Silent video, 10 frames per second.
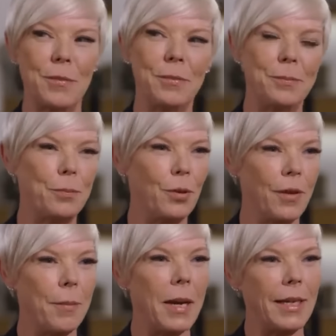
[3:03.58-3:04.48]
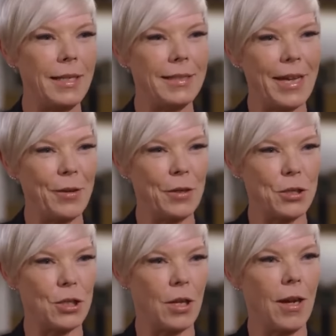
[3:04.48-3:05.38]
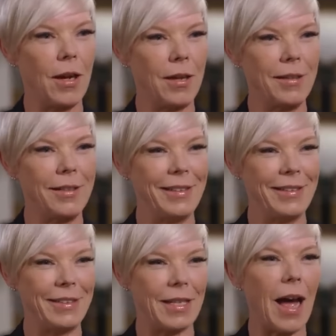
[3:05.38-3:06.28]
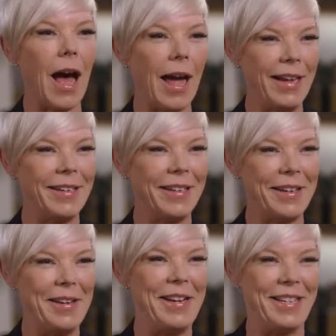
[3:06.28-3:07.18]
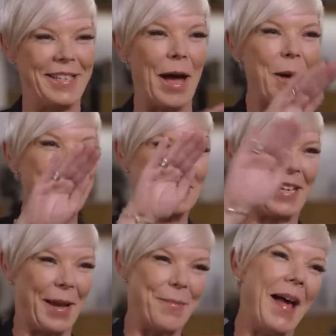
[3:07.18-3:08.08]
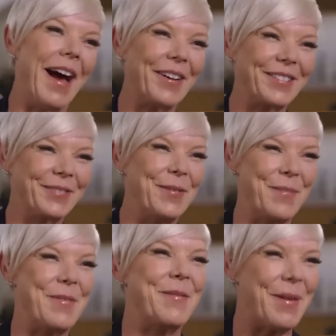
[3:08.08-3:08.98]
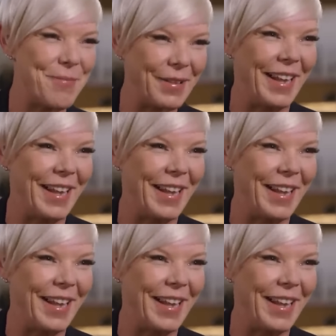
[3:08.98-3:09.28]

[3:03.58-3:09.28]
she'd put the monkey down her shirt to hide it, and his arm would come out when we went